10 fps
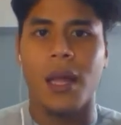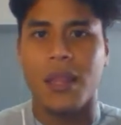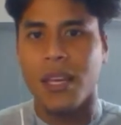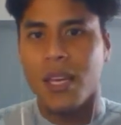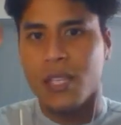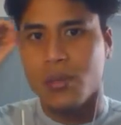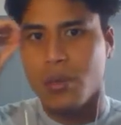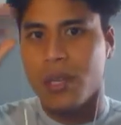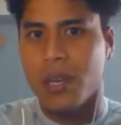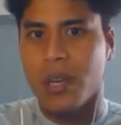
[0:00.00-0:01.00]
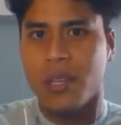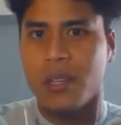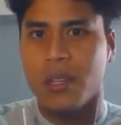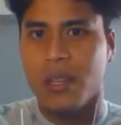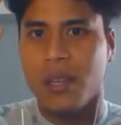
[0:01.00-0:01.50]
The
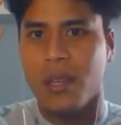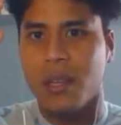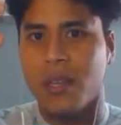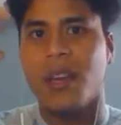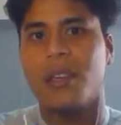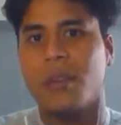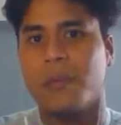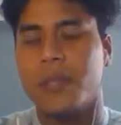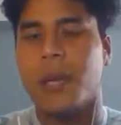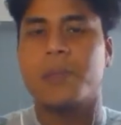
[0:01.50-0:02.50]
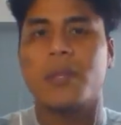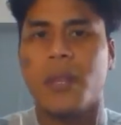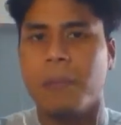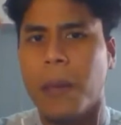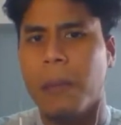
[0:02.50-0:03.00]
association, the negative
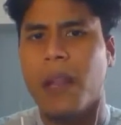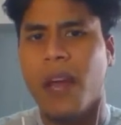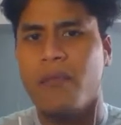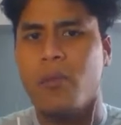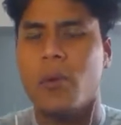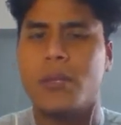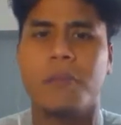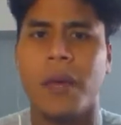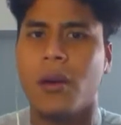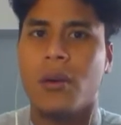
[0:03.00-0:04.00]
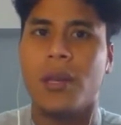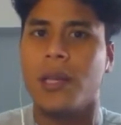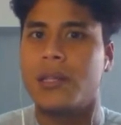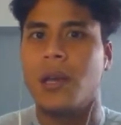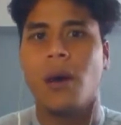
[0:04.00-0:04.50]
perception that people have towards Bitcoin
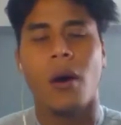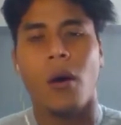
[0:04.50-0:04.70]
is,